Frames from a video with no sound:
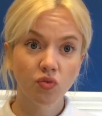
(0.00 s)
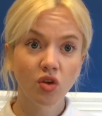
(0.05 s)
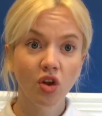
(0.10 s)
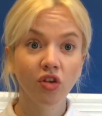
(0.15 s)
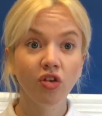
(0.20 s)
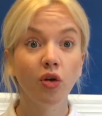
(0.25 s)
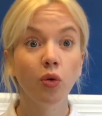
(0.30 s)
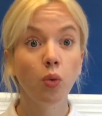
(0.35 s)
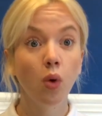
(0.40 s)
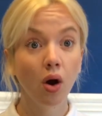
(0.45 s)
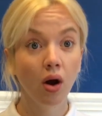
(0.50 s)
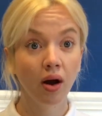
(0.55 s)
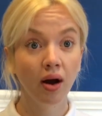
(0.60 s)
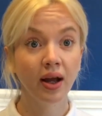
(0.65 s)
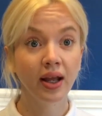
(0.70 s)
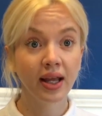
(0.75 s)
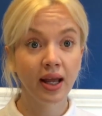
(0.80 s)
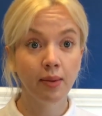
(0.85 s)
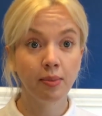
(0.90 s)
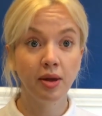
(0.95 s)
So what
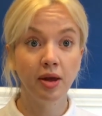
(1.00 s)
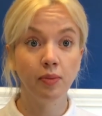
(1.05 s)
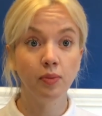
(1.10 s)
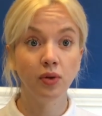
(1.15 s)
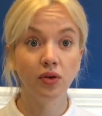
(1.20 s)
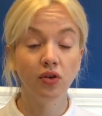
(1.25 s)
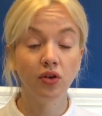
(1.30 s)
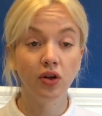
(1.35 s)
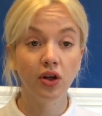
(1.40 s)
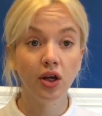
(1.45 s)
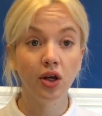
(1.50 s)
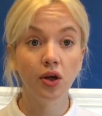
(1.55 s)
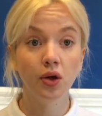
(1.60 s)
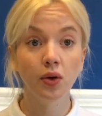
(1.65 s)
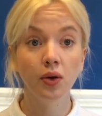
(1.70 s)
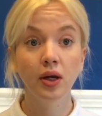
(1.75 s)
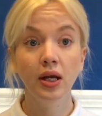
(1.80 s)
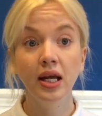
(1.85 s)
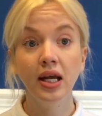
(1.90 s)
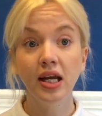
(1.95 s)
I get people to
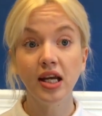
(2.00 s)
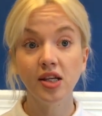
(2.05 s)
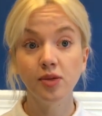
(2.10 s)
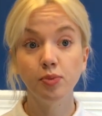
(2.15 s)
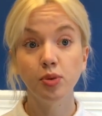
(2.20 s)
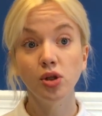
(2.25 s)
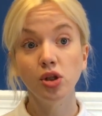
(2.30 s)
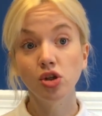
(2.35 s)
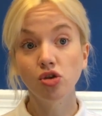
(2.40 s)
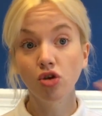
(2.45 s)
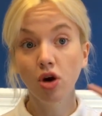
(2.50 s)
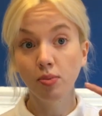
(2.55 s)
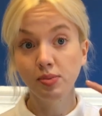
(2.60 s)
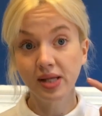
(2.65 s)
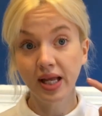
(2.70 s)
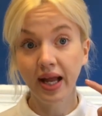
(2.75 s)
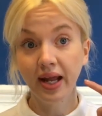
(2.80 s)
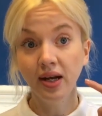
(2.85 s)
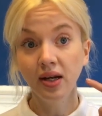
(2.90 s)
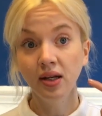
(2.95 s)
do is put the drops
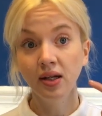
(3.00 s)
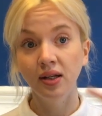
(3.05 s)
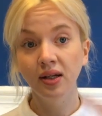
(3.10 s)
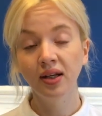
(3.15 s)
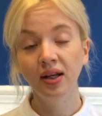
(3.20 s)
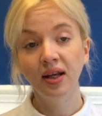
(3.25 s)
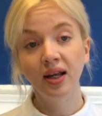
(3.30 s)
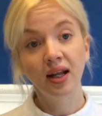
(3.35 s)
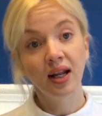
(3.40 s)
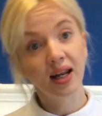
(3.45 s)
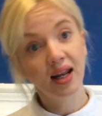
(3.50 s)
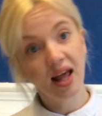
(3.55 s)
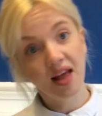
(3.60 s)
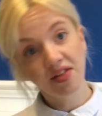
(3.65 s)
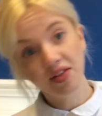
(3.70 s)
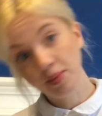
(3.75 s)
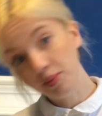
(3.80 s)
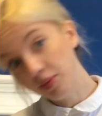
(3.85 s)
in, let